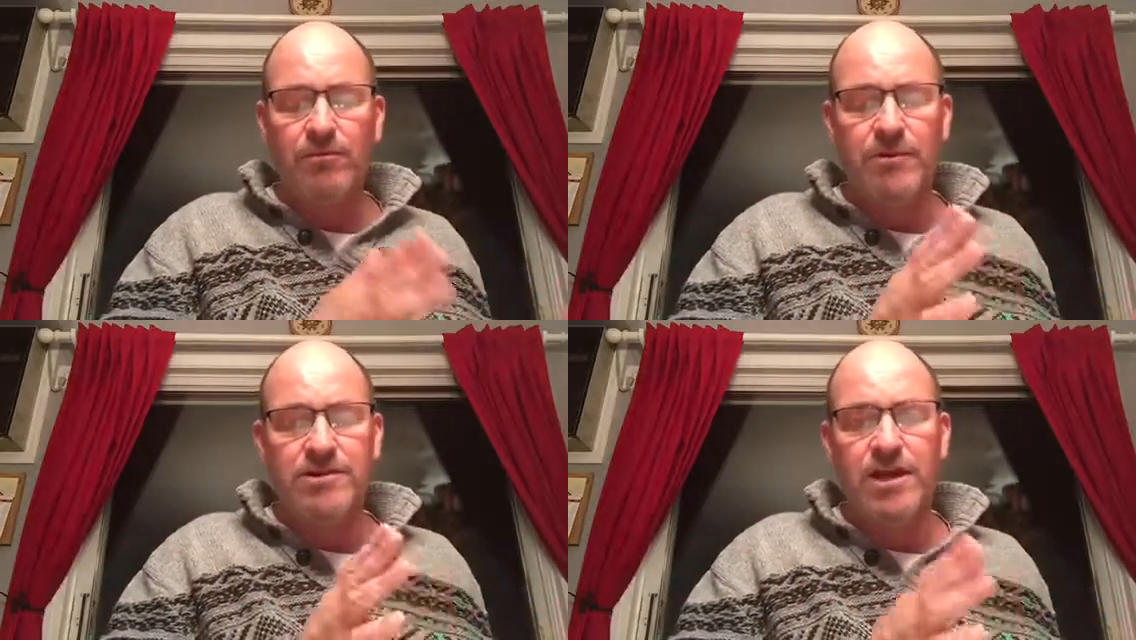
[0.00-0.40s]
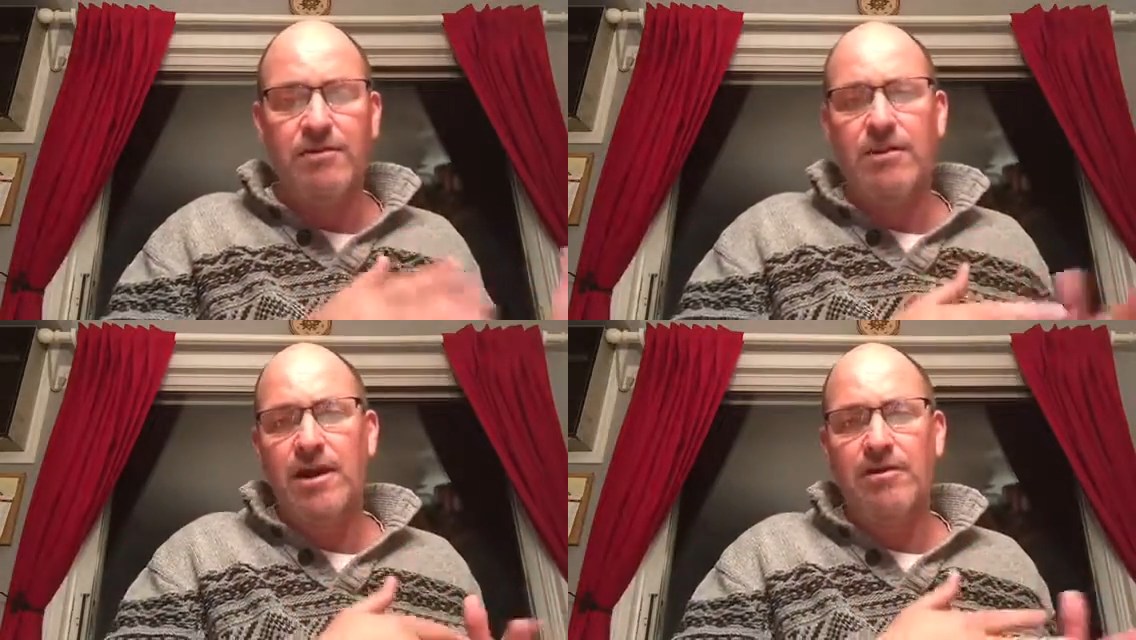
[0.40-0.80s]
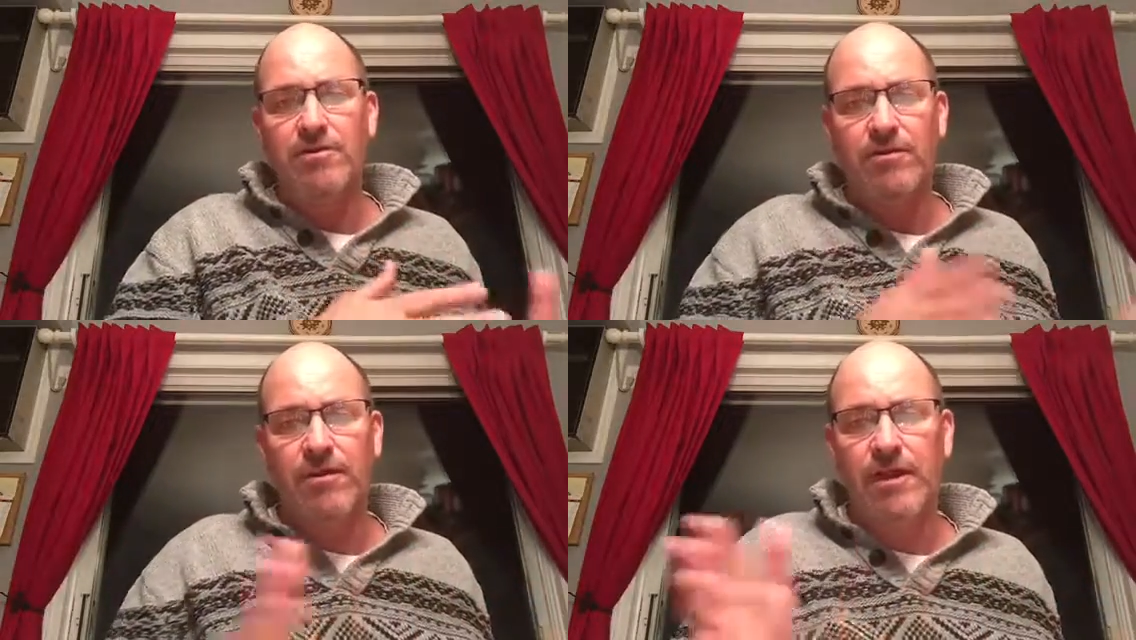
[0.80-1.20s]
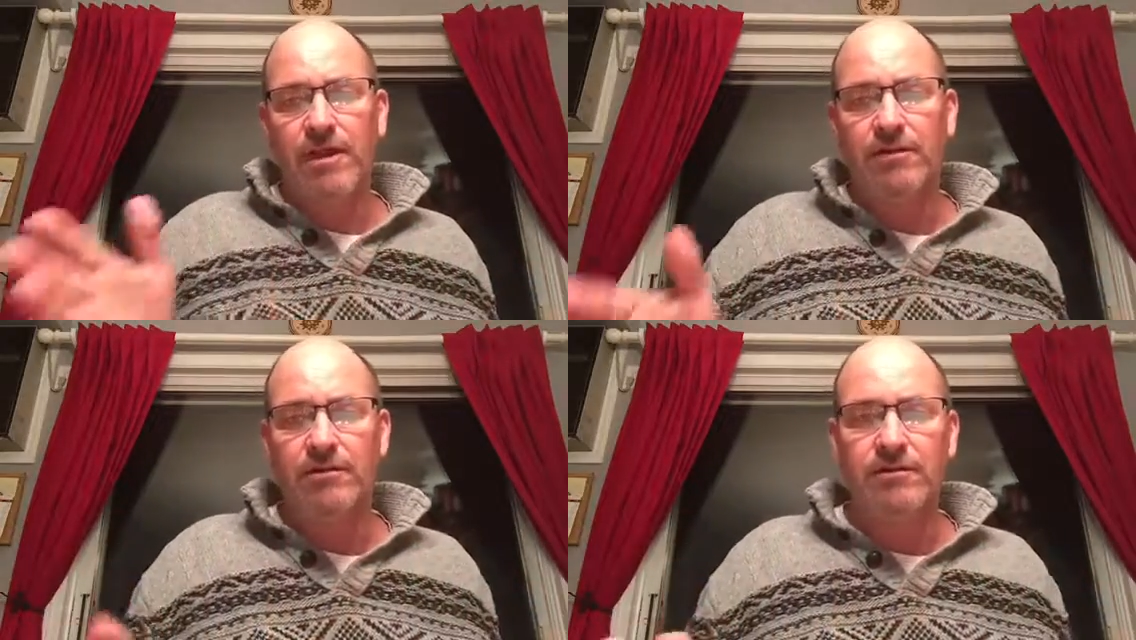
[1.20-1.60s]
regenerated, or
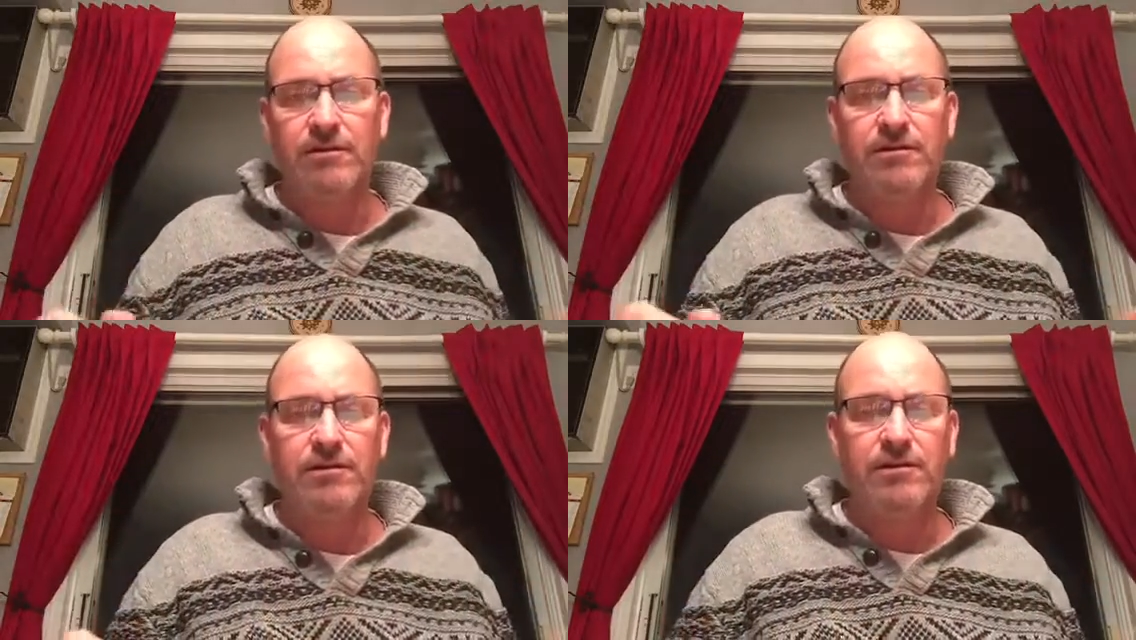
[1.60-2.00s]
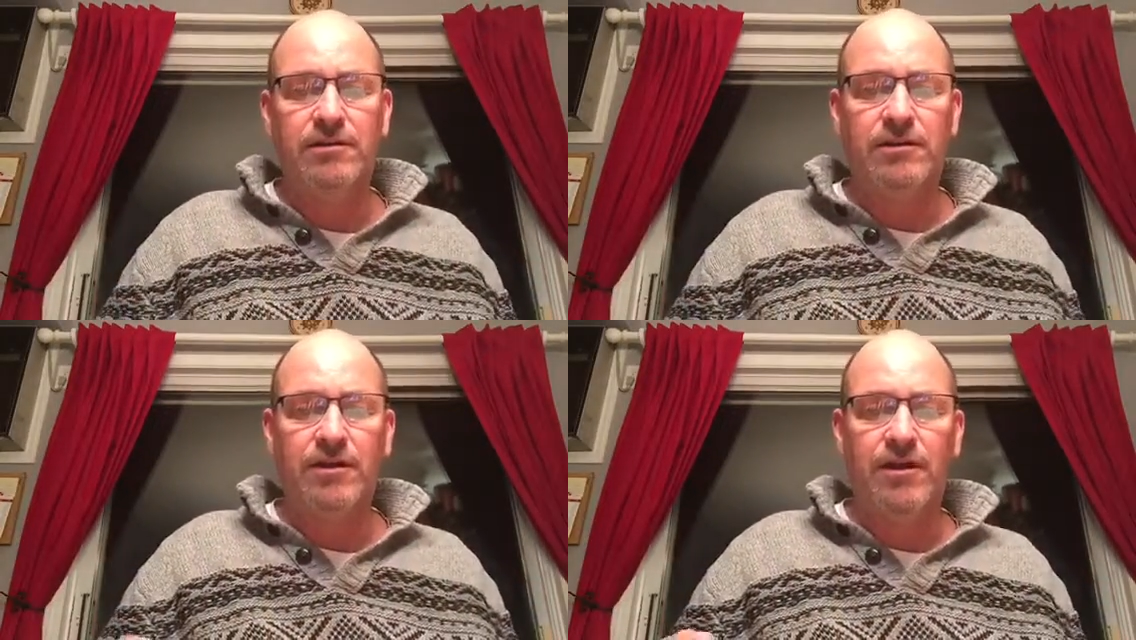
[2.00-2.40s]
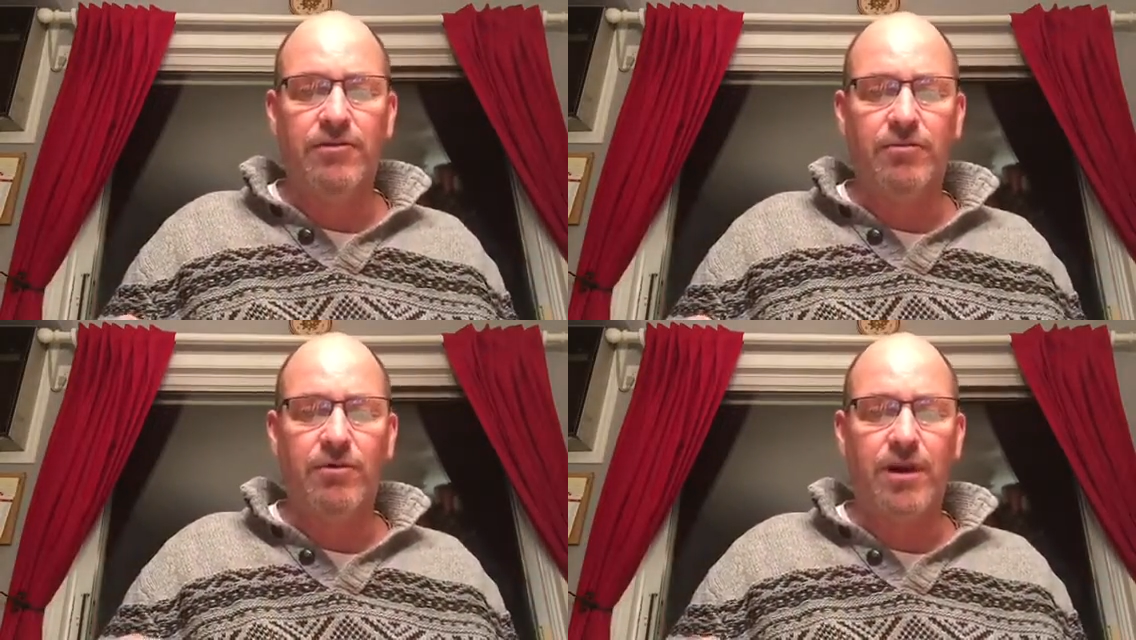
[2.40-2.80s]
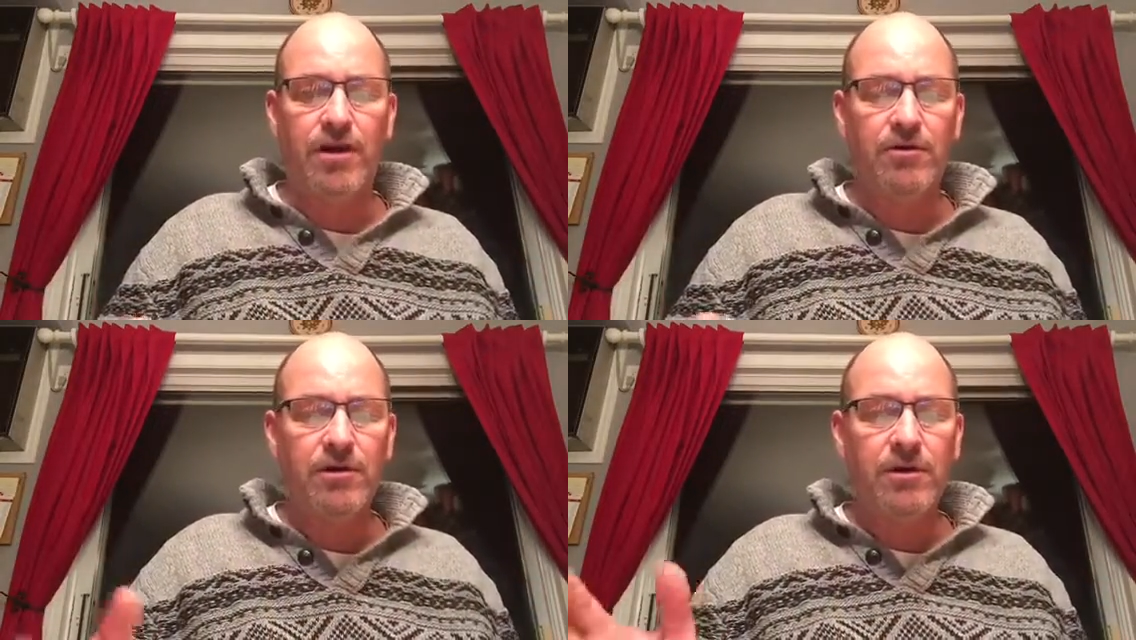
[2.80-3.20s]
they get thrown
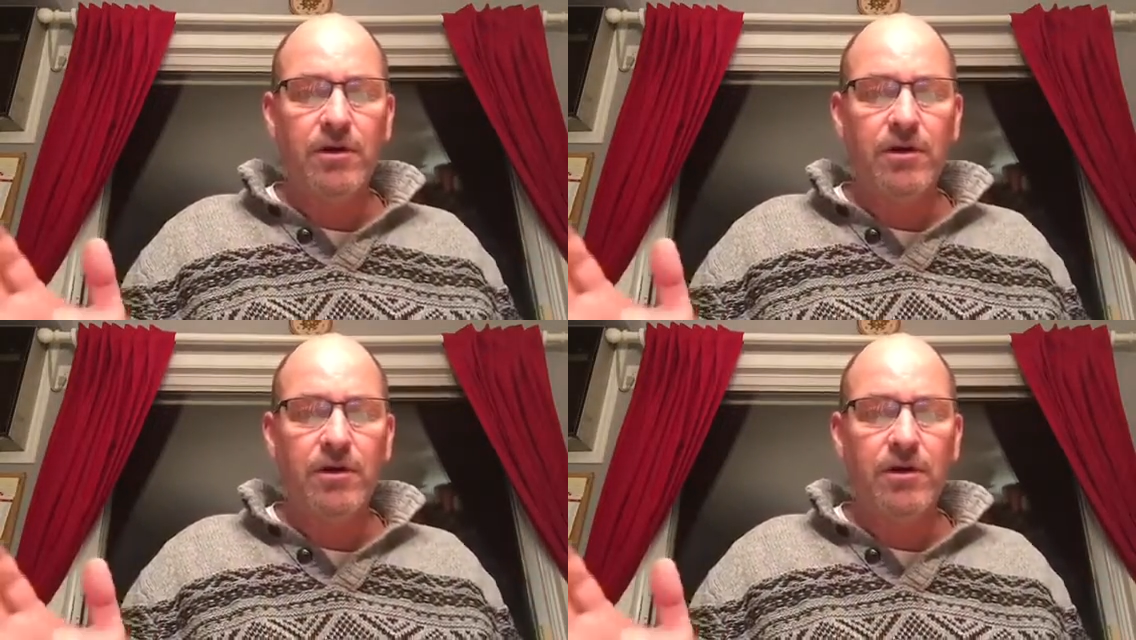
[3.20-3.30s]
out.